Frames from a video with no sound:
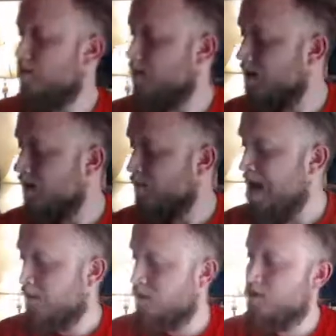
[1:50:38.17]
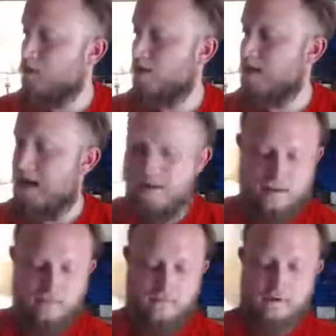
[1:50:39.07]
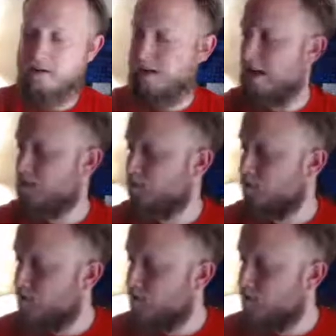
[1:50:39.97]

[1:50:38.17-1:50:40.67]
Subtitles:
And then we have to destroy Ganthet for our last one.